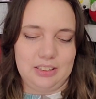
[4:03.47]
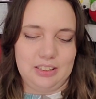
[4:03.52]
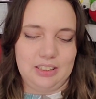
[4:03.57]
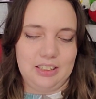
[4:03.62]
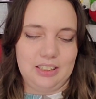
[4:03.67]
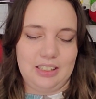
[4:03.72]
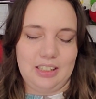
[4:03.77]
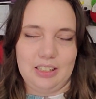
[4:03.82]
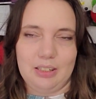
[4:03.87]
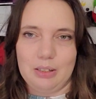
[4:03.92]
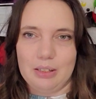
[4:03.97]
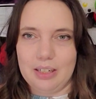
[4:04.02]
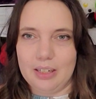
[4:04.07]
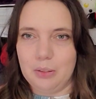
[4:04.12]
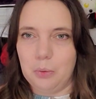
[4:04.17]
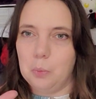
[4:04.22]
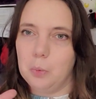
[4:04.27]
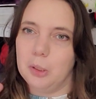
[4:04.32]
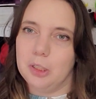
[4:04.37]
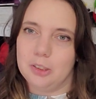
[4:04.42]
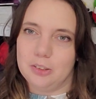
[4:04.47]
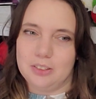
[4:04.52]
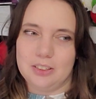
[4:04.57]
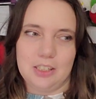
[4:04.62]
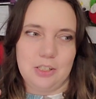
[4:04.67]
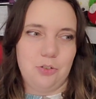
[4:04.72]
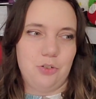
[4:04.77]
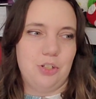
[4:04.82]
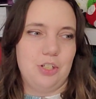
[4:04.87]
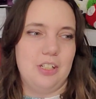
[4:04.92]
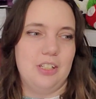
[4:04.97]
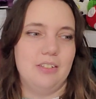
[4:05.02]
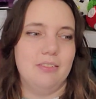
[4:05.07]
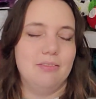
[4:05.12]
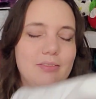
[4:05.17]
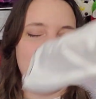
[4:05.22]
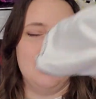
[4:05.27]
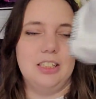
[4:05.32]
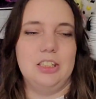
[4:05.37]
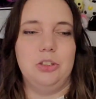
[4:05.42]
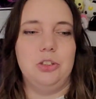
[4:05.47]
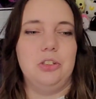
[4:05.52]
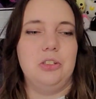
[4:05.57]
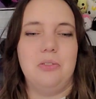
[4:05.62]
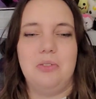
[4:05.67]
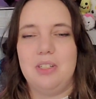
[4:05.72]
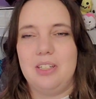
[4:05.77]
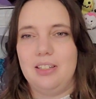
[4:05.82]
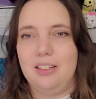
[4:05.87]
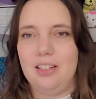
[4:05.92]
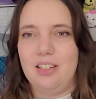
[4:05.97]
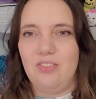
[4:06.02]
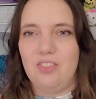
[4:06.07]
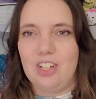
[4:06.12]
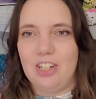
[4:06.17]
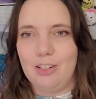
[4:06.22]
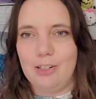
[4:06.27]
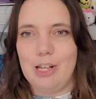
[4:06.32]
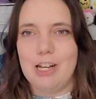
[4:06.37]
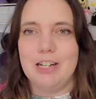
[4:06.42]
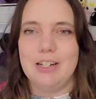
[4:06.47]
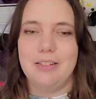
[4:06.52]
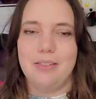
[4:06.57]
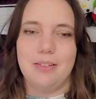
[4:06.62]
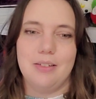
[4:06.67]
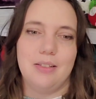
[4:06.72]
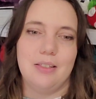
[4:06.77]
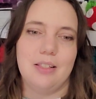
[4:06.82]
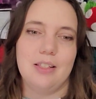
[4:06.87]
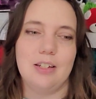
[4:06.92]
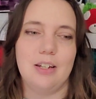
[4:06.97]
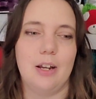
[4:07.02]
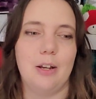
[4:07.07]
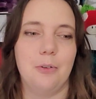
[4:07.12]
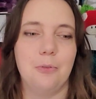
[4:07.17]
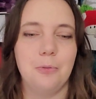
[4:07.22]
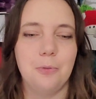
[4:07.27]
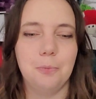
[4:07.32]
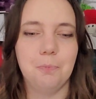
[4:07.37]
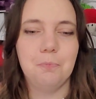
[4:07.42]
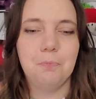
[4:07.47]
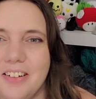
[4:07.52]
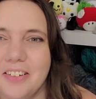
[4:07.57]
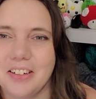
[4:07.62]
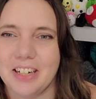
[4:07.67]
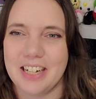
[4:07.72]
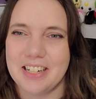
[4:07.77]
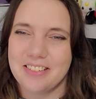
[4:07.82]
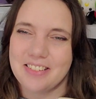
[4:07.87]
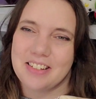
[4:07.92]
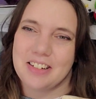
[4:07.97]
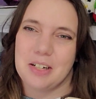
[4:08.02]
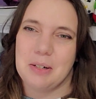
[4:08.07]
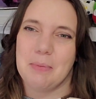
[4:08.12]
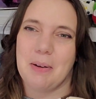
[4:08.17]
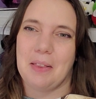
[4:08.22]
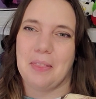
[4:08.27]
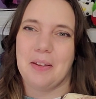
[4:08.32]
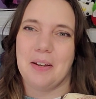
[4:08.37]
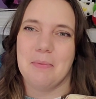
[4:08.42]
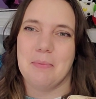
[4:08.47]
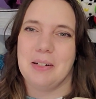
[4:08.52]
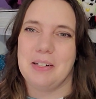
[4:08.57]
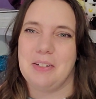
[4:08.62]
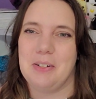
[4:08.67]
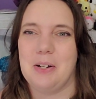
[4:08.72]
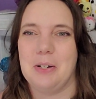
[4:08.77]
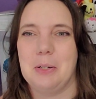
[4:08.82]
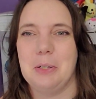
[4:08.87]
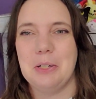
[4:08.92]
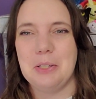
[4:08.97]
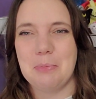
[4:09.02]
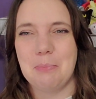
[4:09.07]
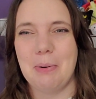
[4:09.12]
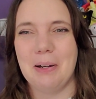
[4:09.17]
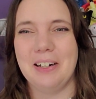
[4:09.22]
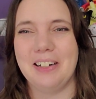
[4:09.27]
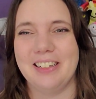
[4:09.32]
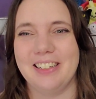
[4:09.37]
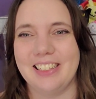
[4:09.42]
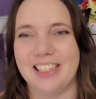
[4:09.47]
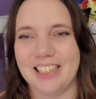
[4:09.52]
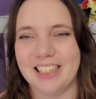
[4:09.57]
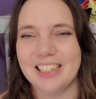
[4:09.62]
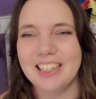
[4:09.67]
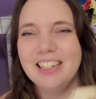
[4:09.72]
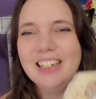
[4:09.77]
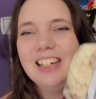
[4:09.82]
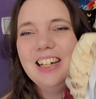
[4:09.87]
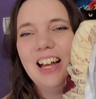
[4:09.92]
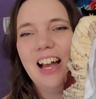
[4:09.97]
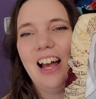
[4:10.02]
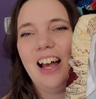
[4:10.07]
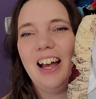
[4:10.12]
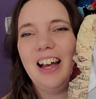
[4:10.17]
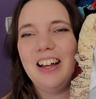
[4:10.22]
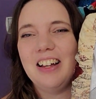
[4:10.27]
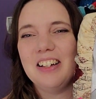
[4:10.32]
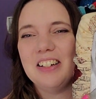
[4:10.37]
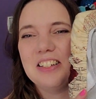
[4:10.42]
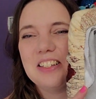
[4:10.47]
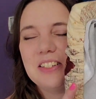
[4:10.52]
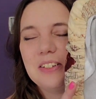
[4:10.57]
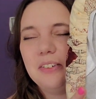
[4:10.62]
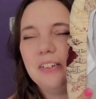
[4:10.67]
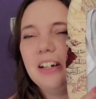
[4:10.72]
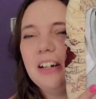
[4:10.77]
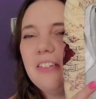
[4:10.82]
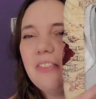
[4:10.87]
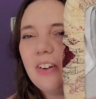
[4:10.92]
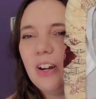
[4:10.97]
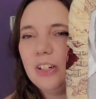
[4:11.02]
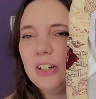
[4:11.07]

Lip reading: on any kind of weird tension issues and leaving lines and stuff. Okay, sorry about that, my dog was barking. So I've